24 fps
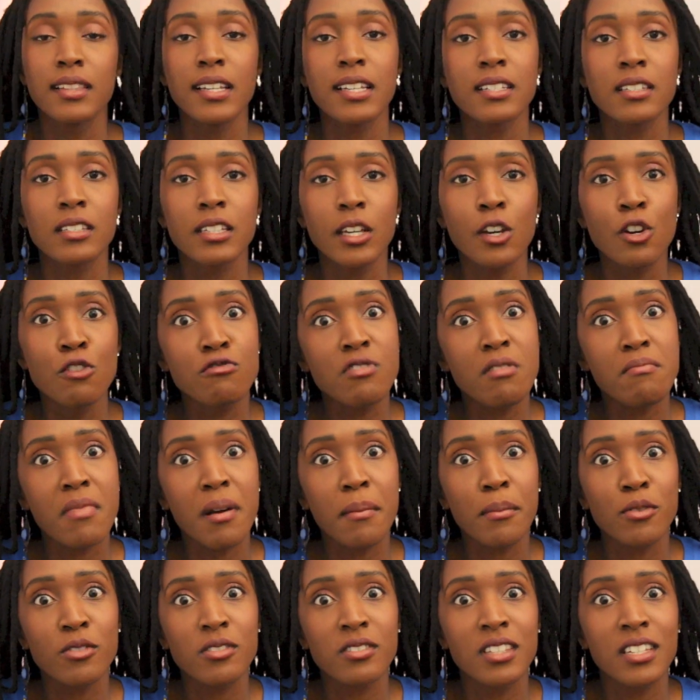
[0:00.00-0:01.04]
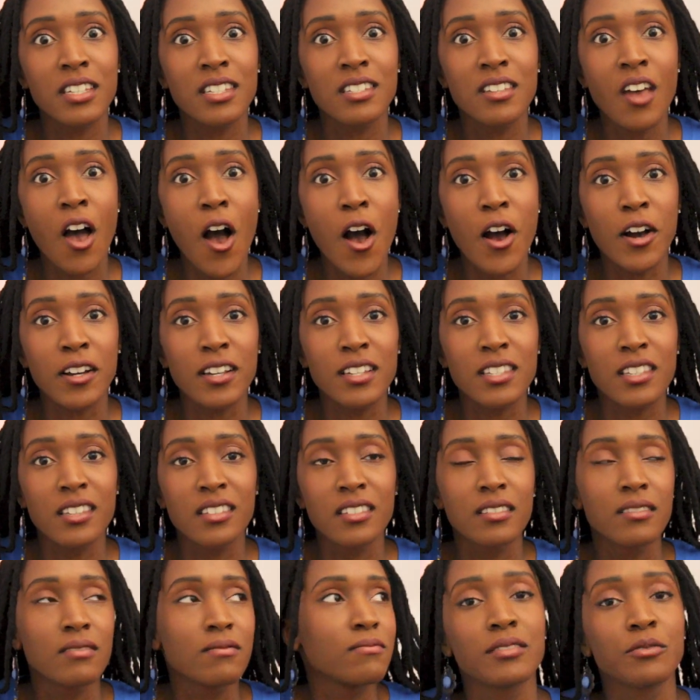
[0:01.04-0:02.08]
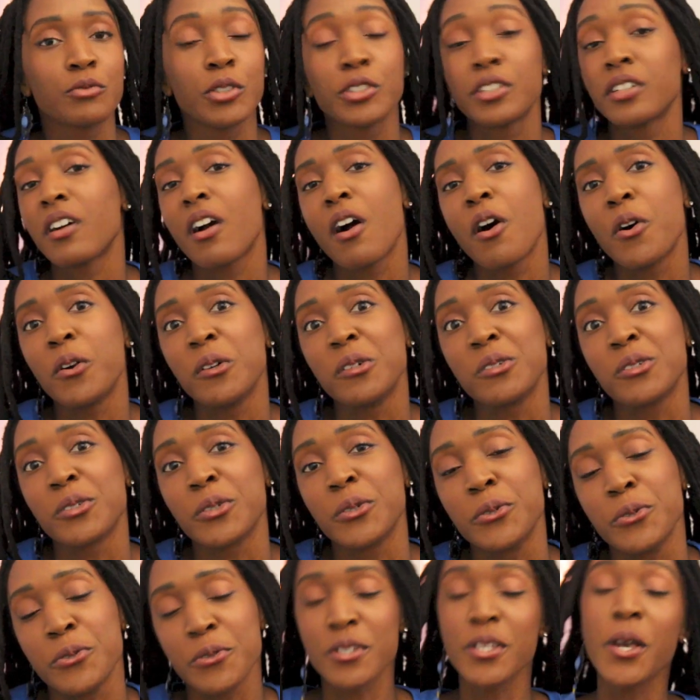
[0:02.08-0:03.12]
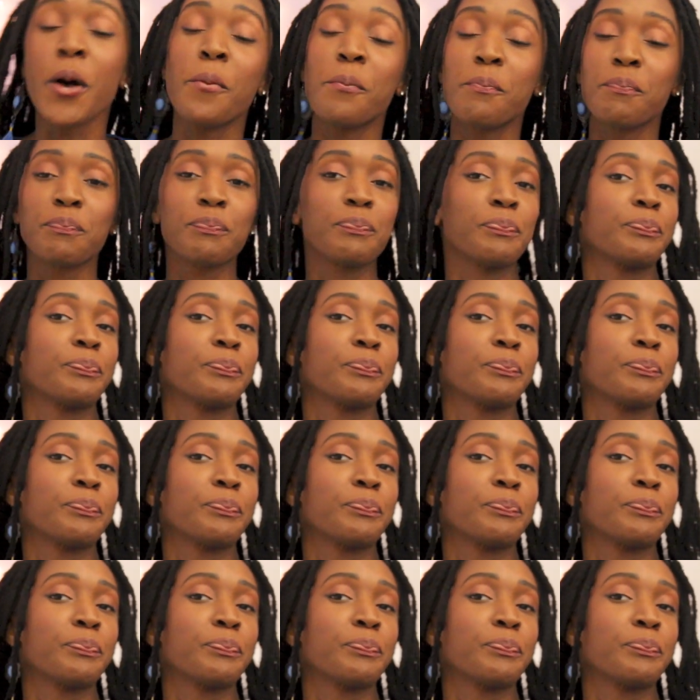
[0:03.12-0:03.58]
Let's see who remembers these songs. Well, they're all old school, so.